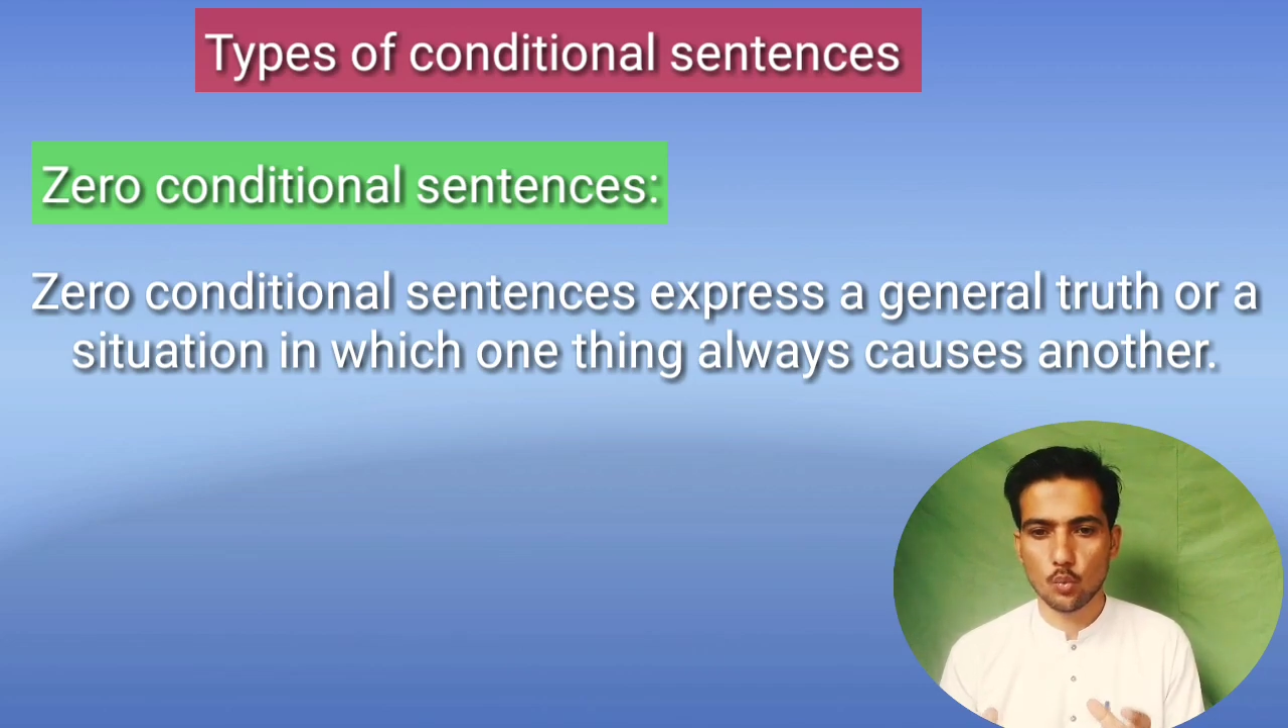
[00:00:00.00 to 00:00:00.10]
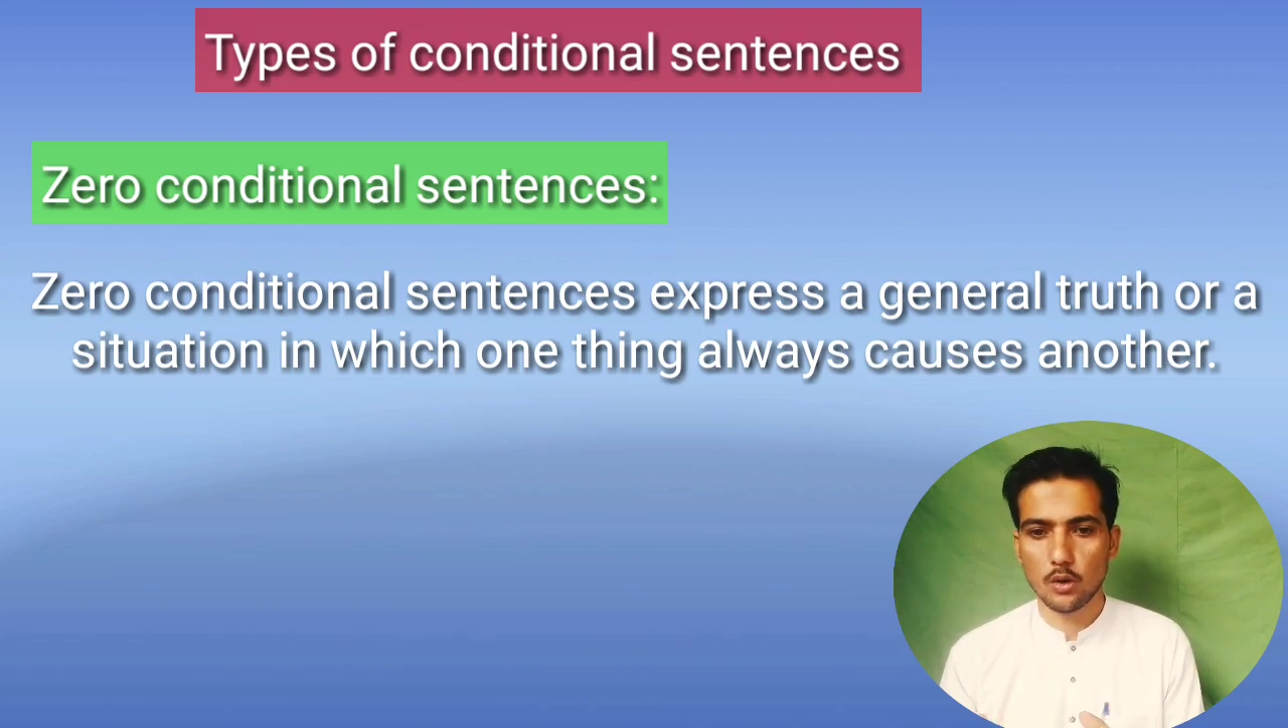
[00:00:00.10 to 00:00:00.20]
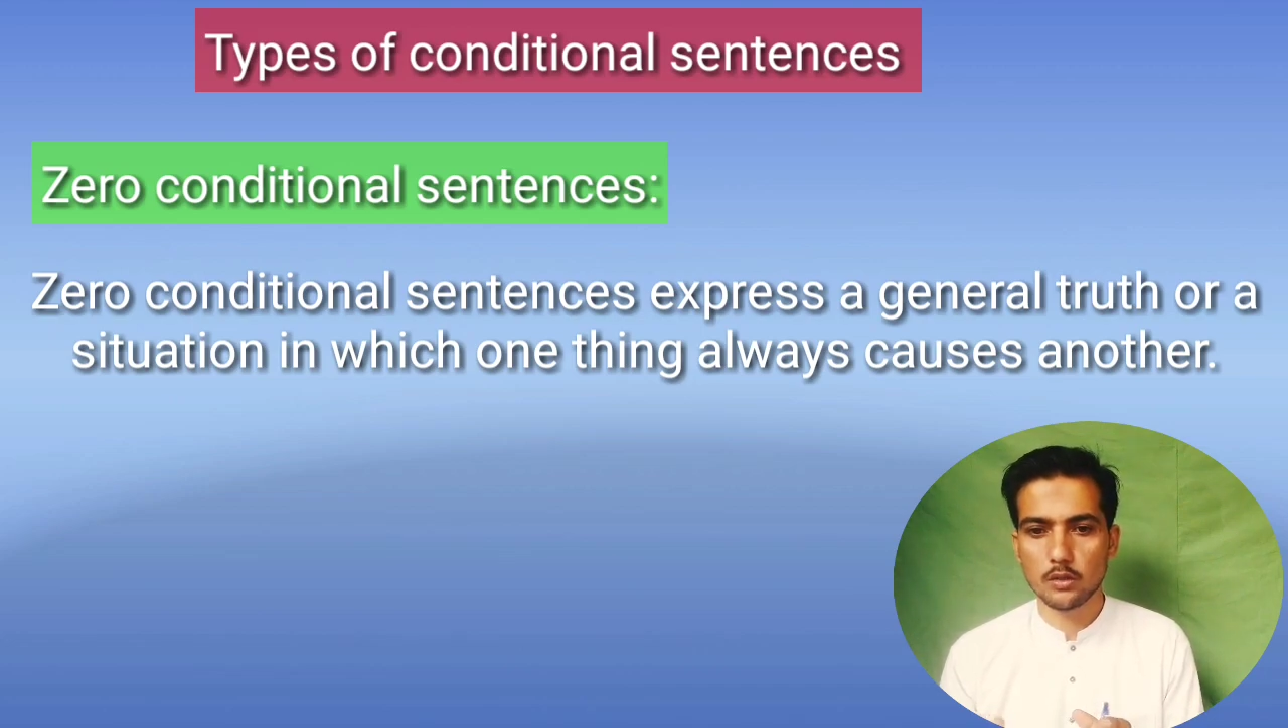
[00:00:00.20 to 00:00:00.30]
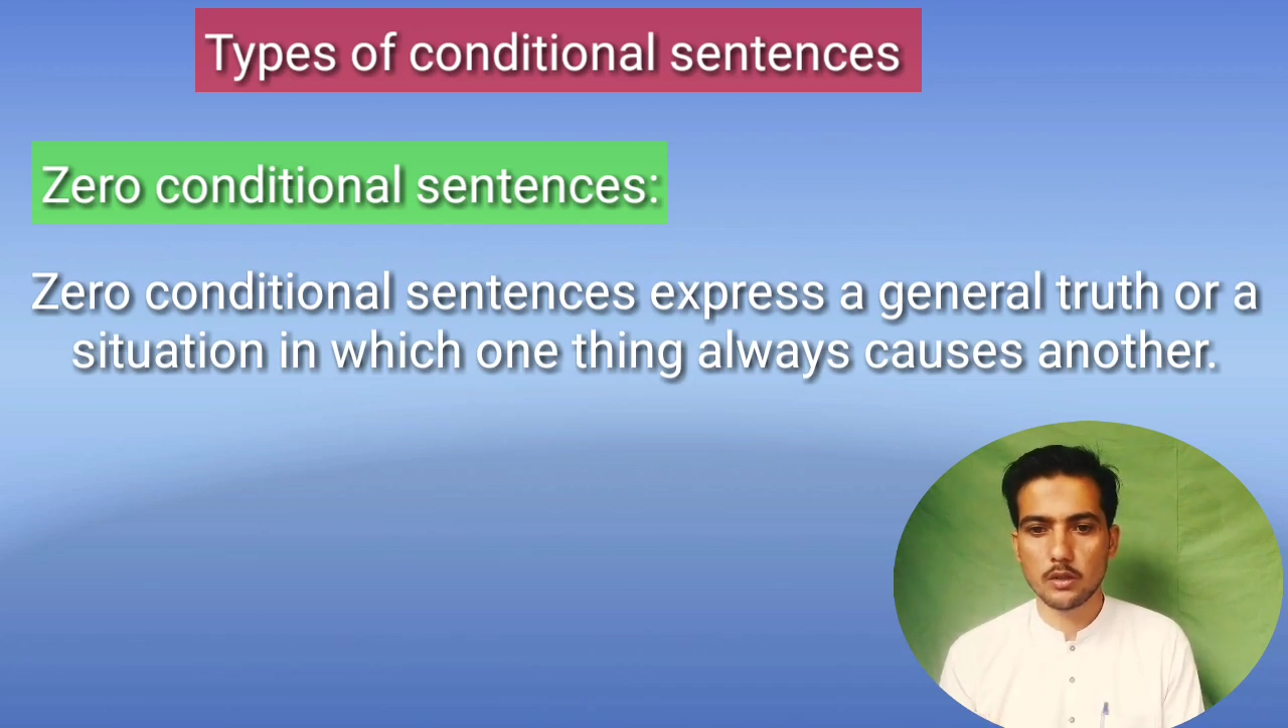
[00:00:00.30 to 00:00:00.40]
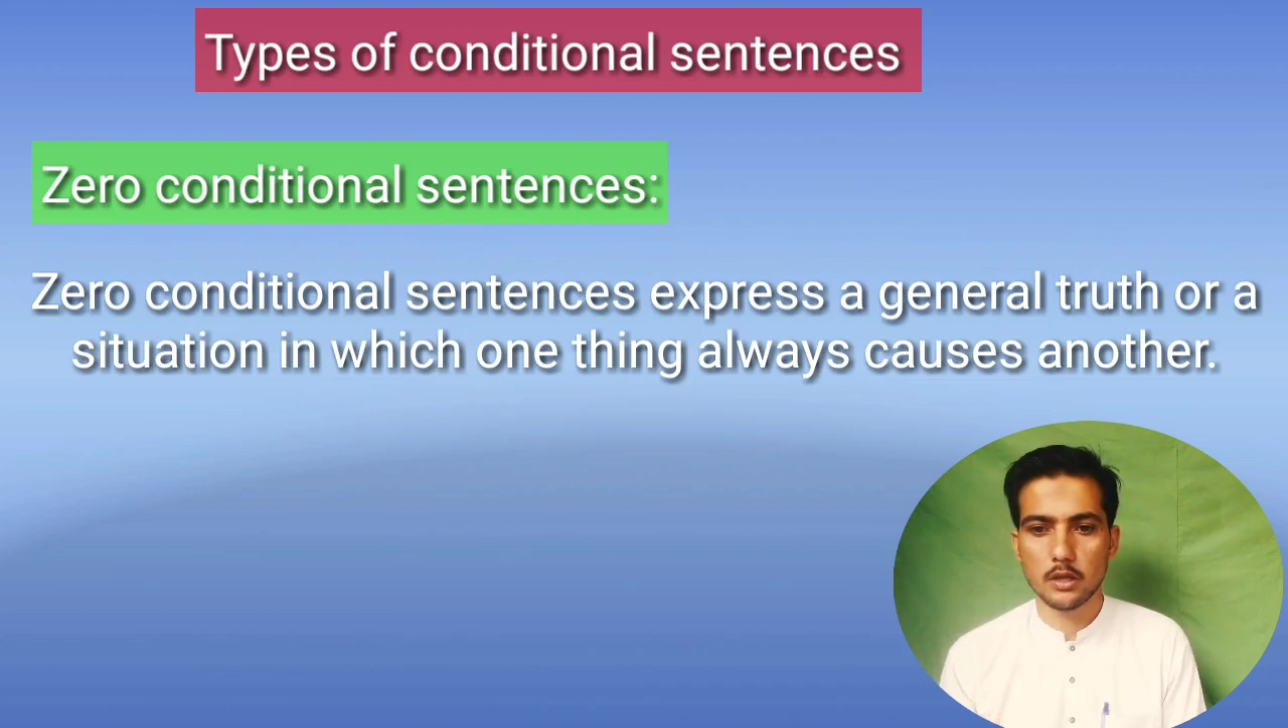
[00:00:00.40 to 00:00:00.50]

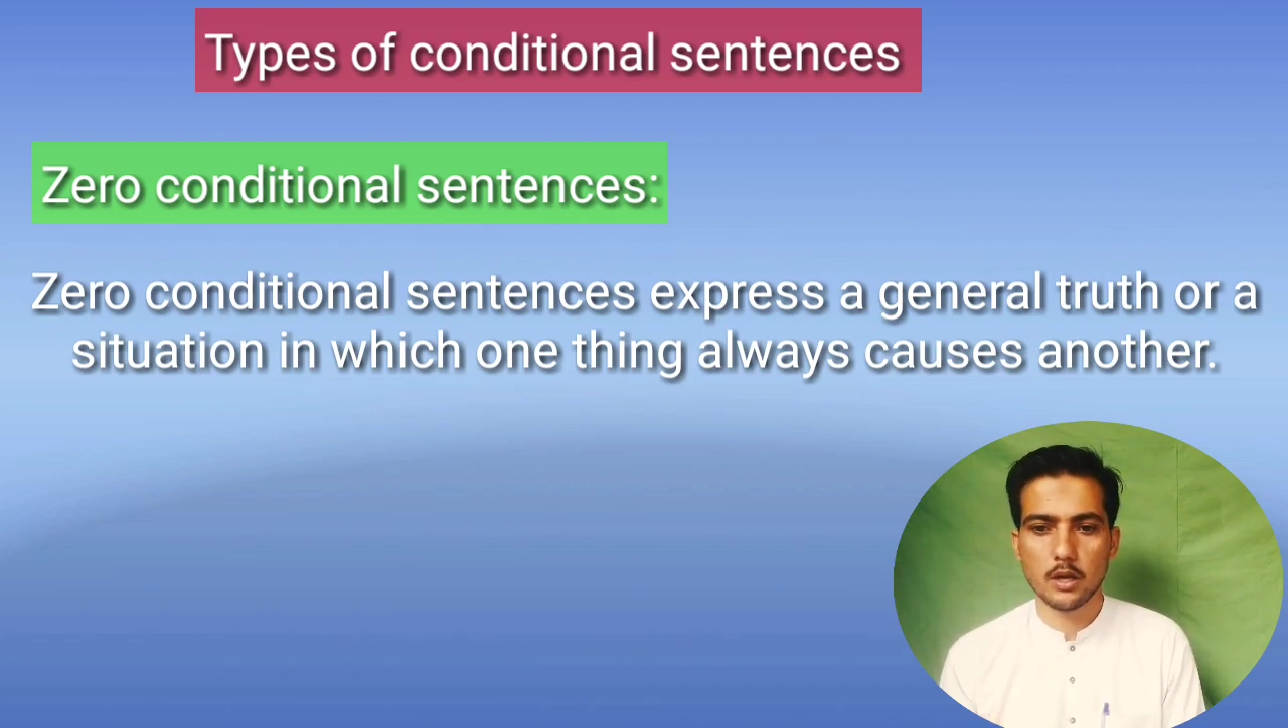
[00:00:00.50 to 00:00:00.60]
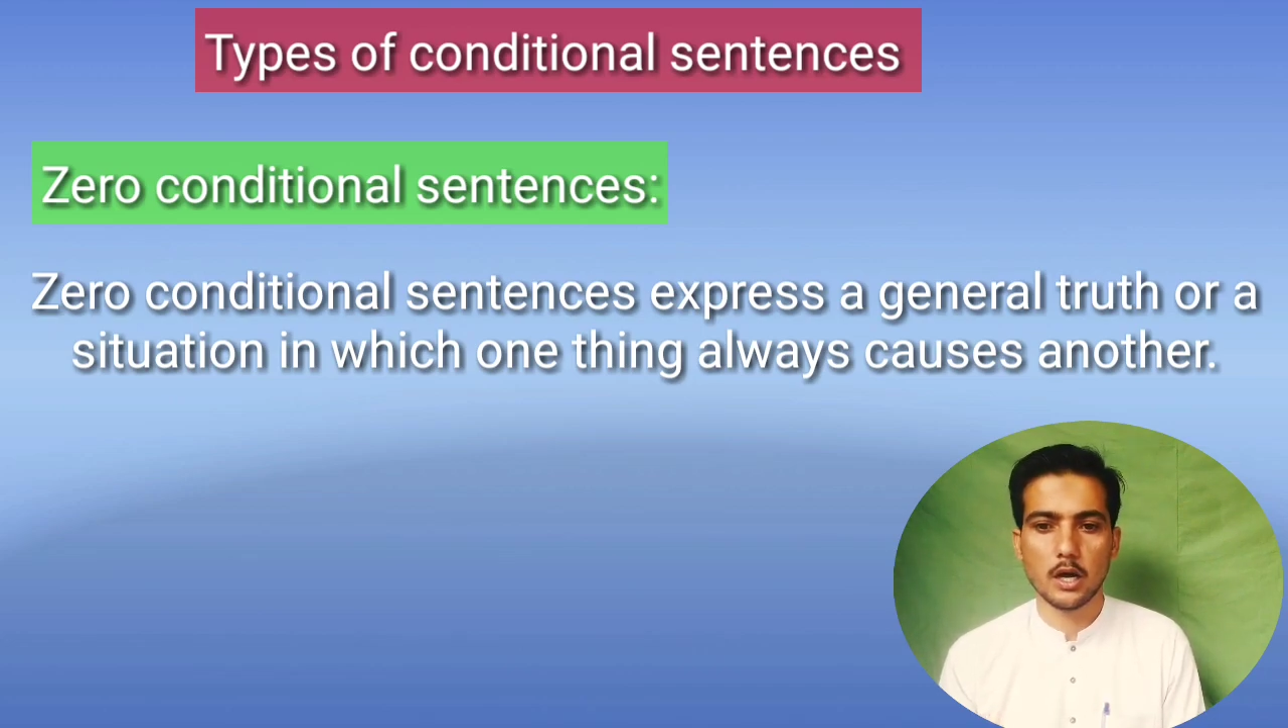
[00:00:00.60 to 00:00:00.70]
one thing